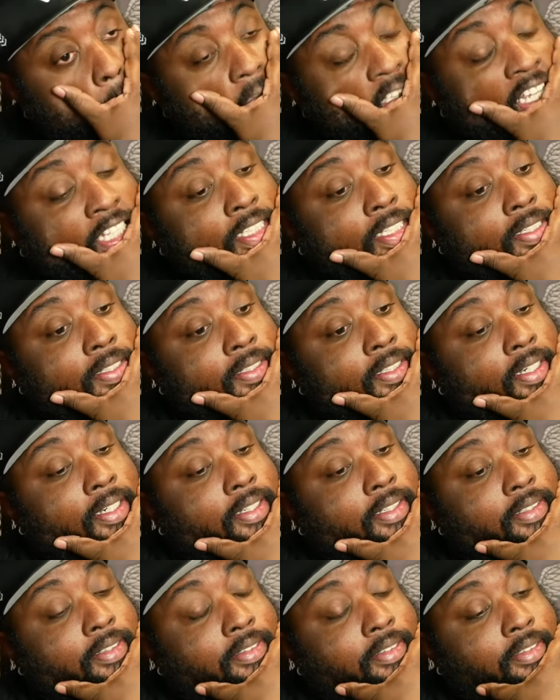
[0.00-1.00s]
That's going to
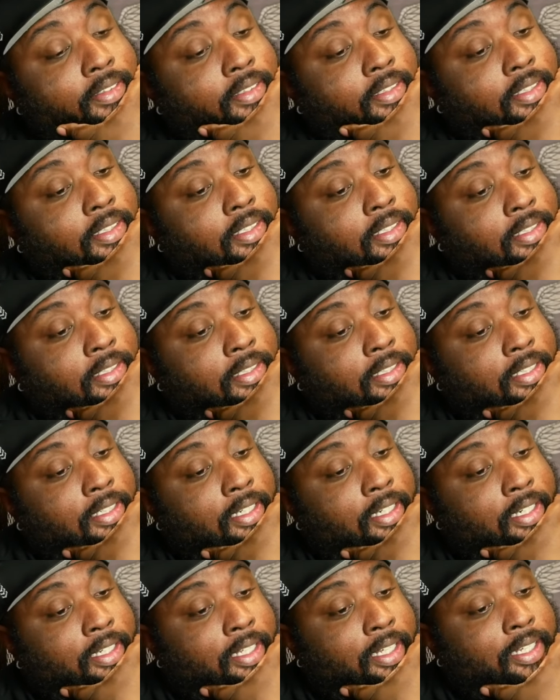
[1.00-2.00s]
suck. I
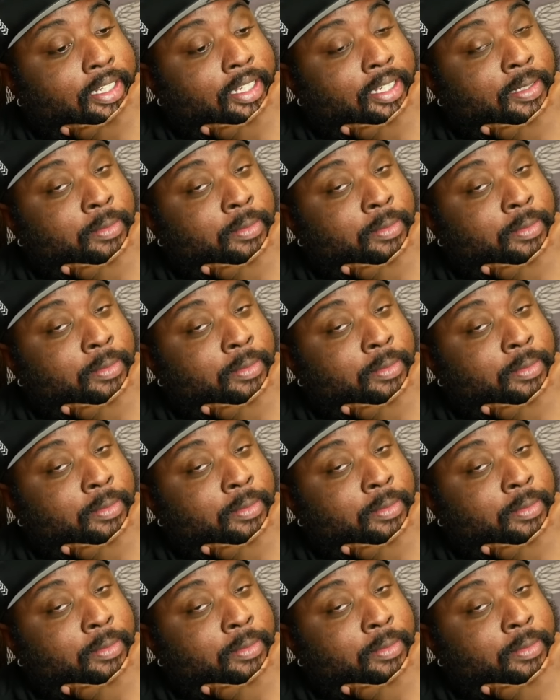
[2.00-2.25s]
ain't going to lie.